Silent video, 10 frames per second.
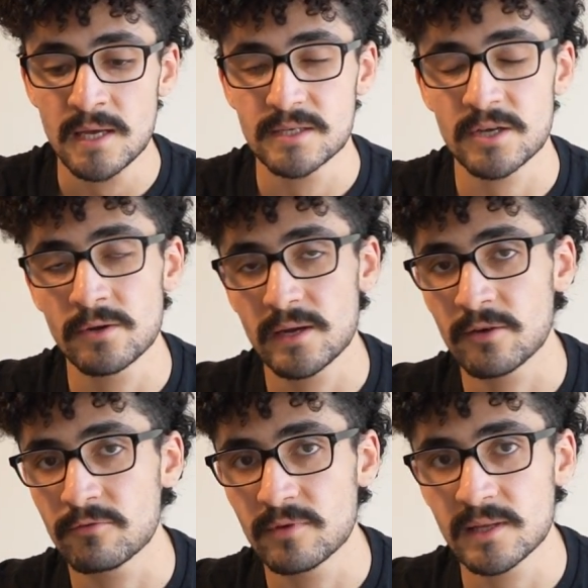So
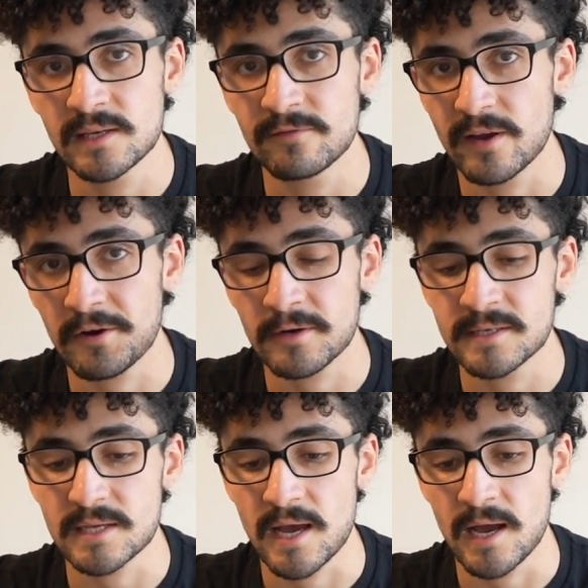it really
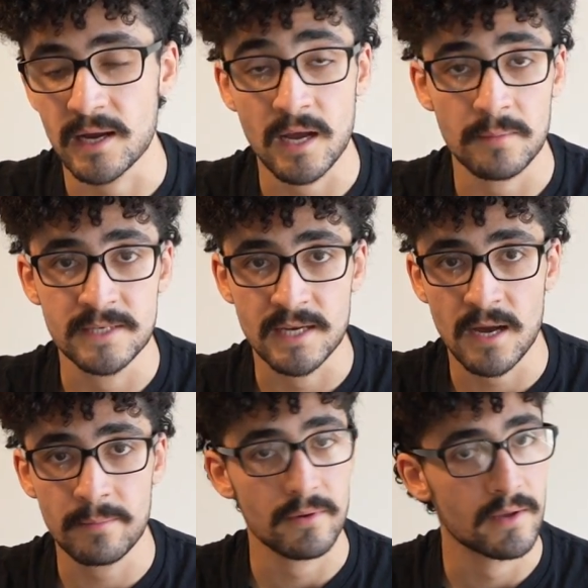varies cup to
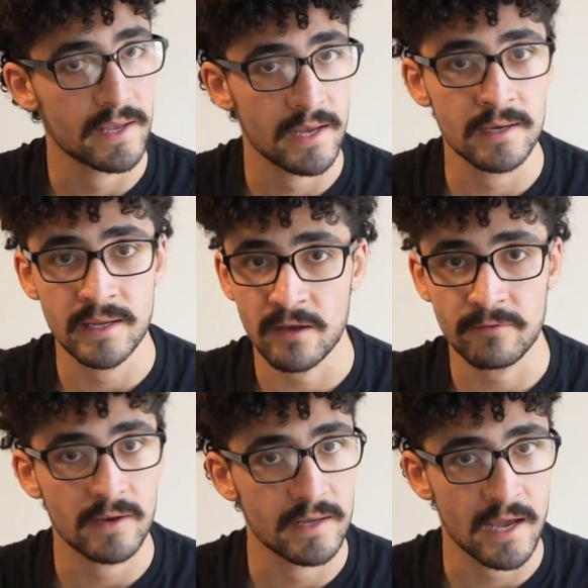cup, again,
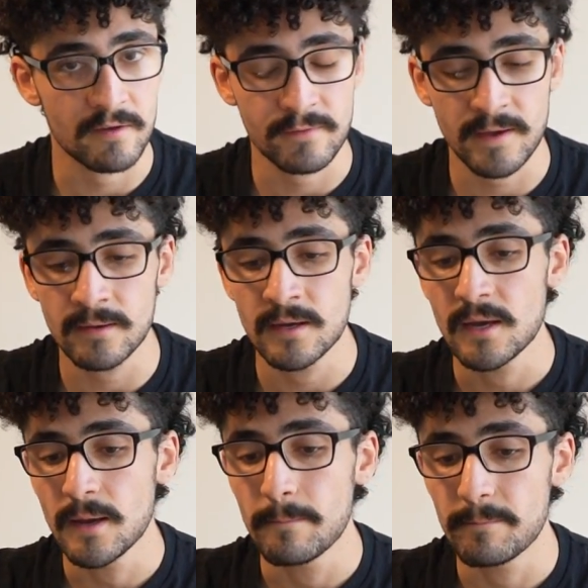cafe to cafe,
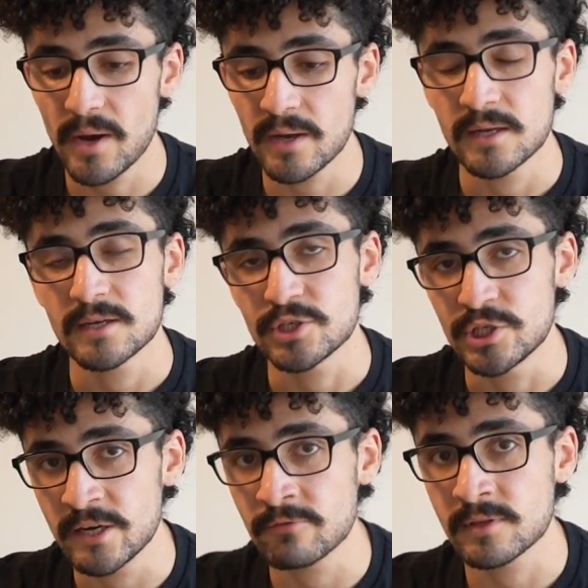but
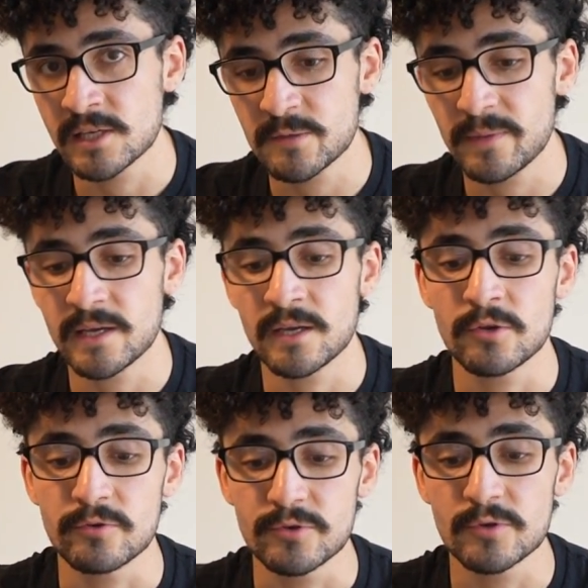generally speaking,
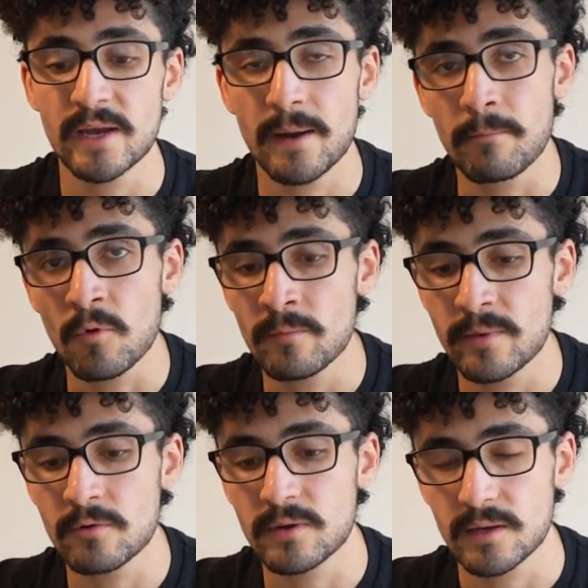you do get more
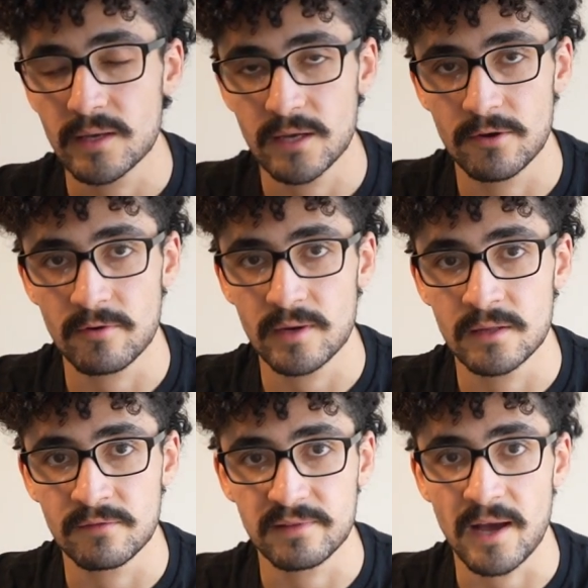milk here in
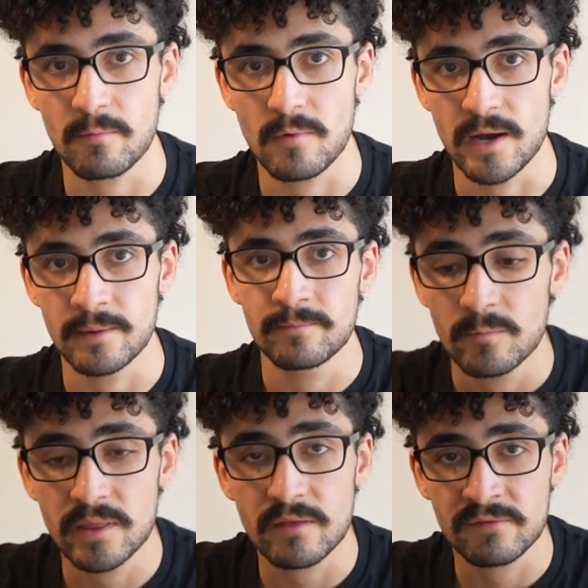the flat white.
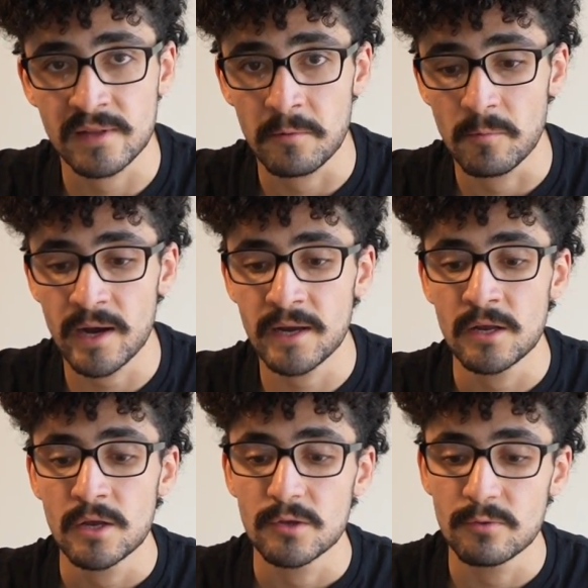With the flat white,
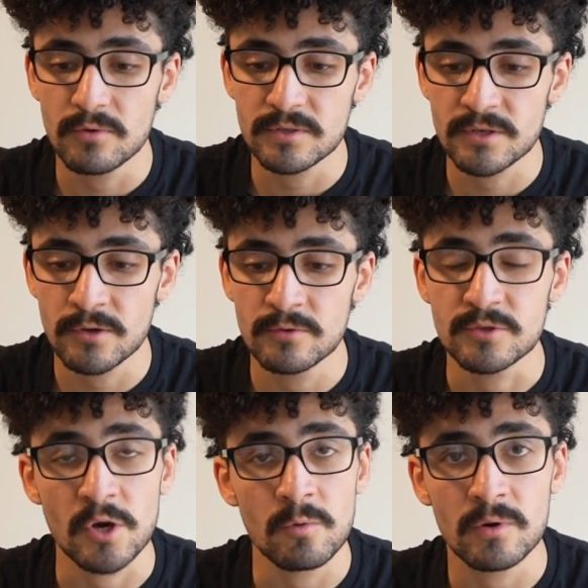you also
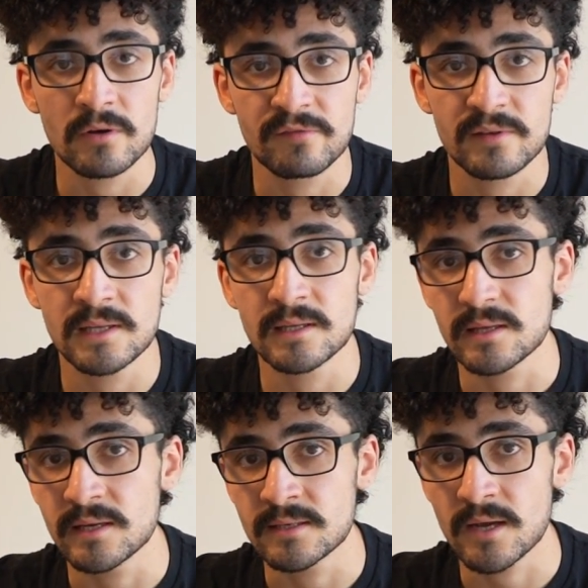don't want to fill it
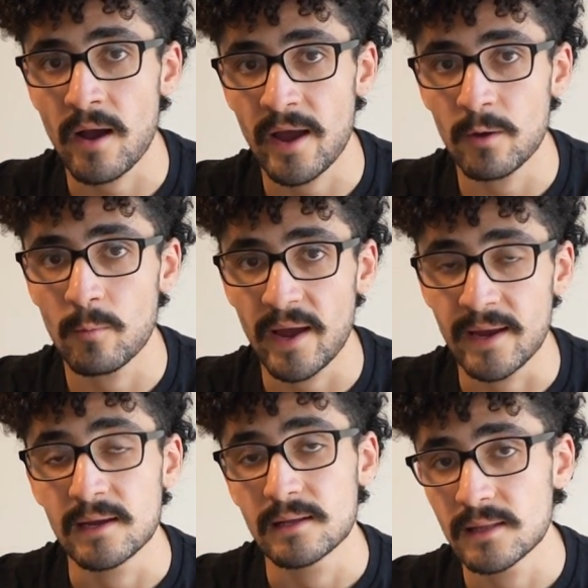the entire
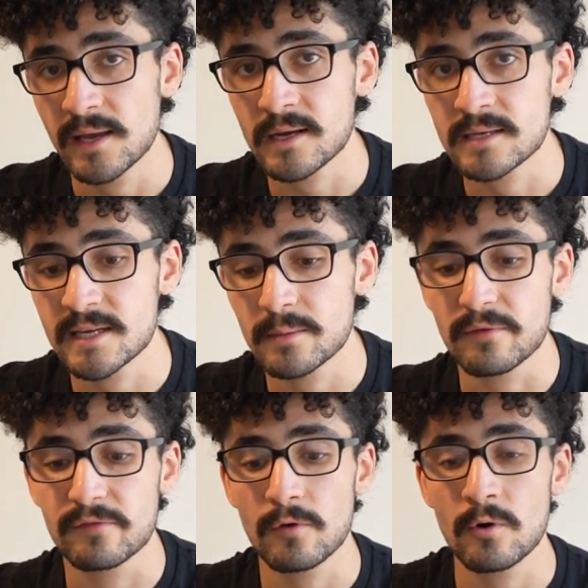way. Like I said
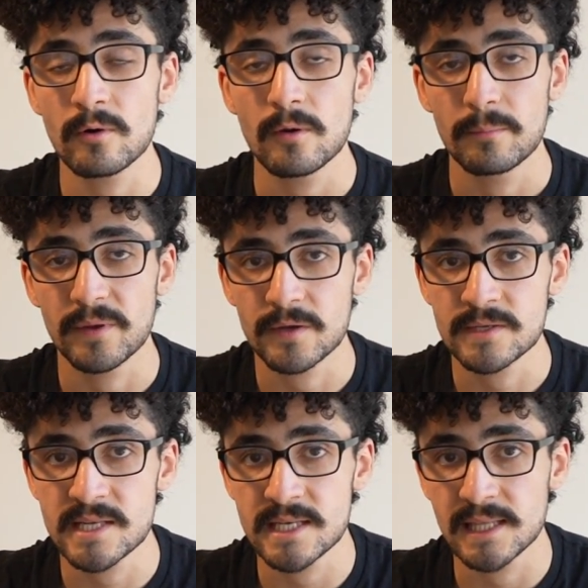before,
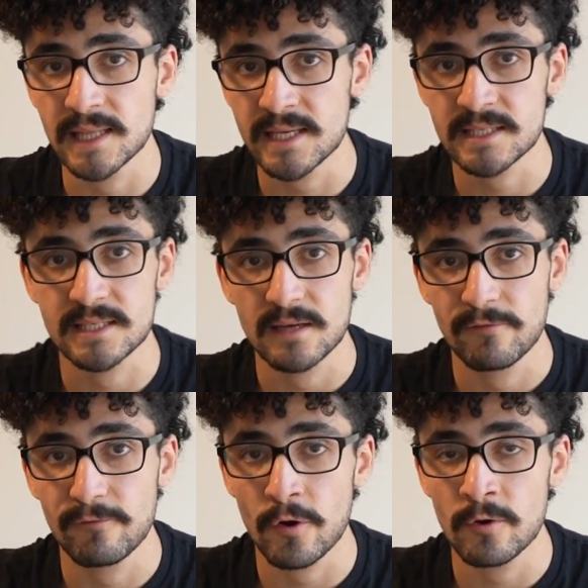because there's less
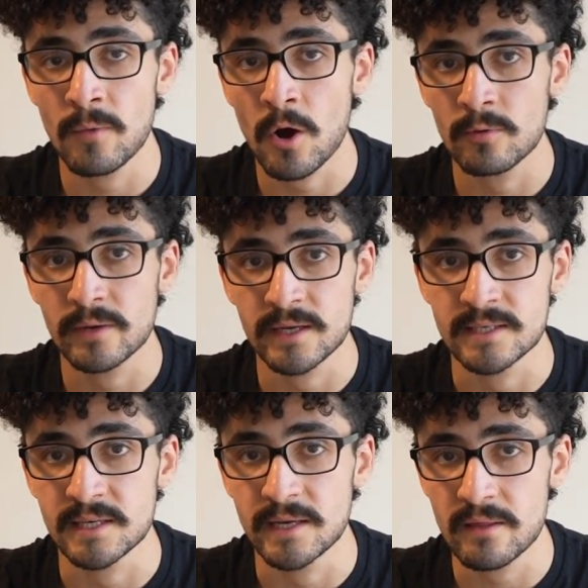foam holding it
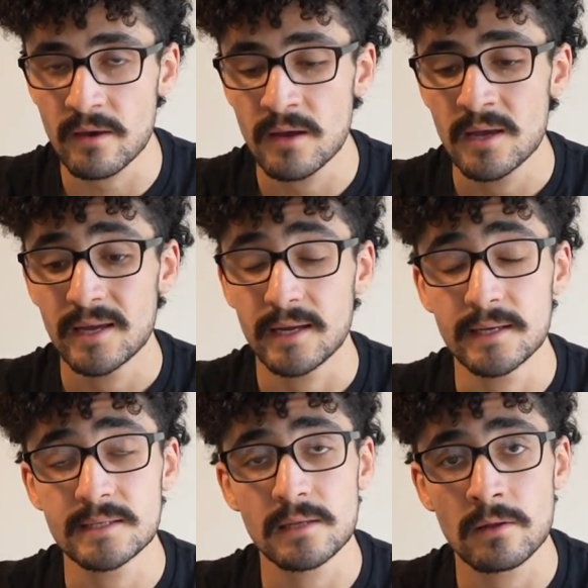together, it
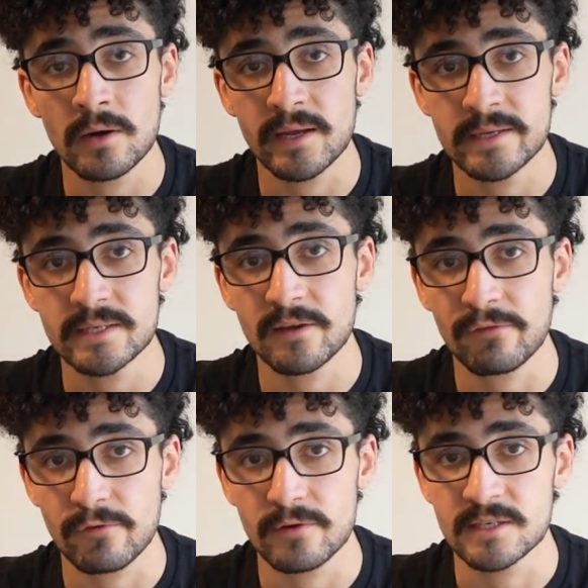is a lot easier
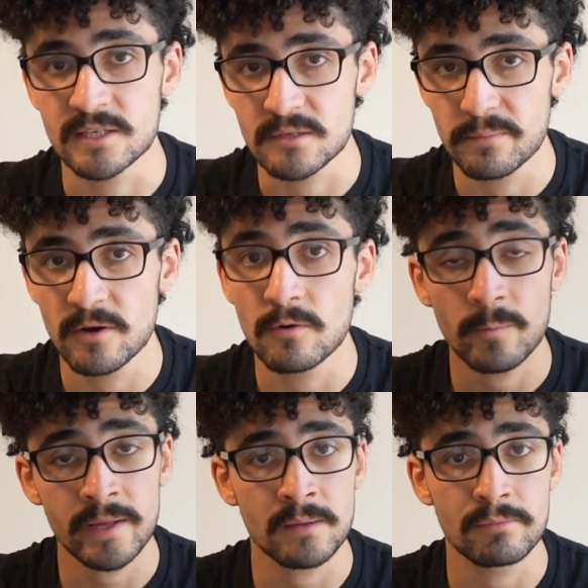for it to spill
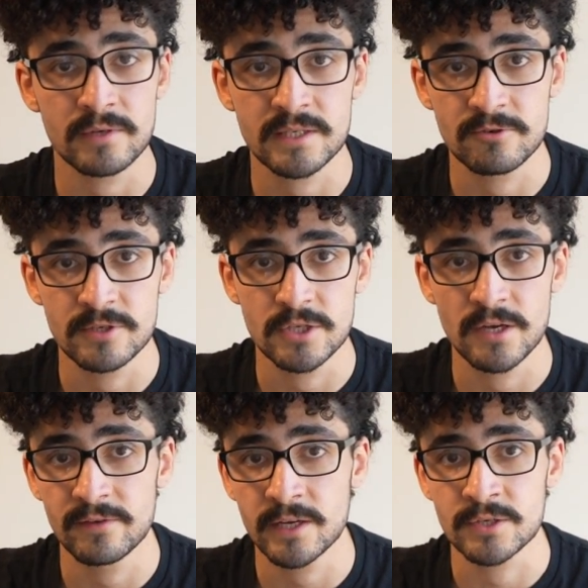when the barista is
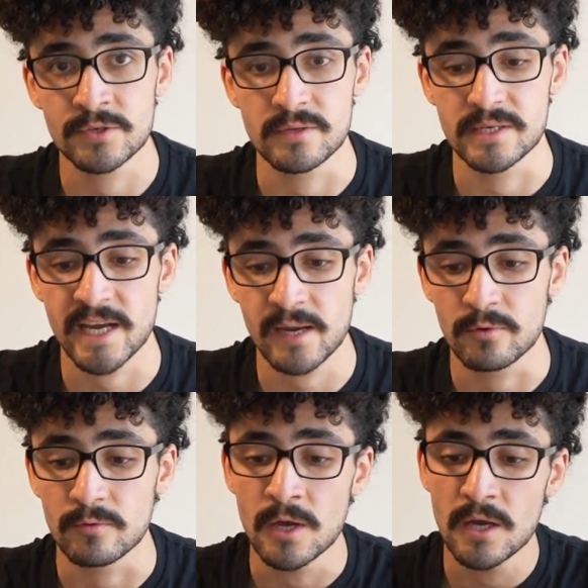serving it to the
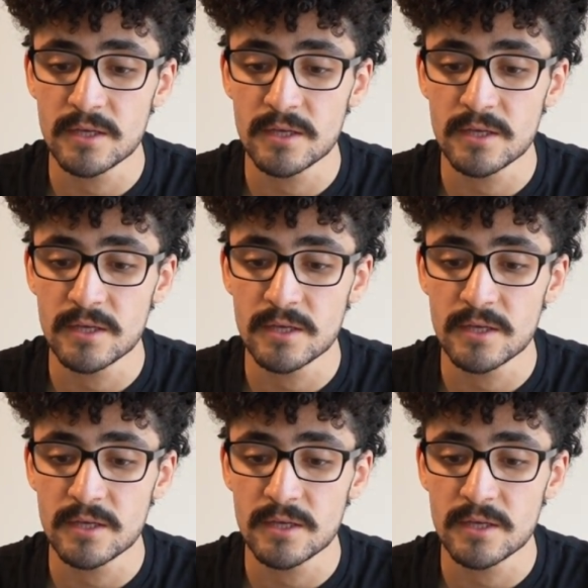table.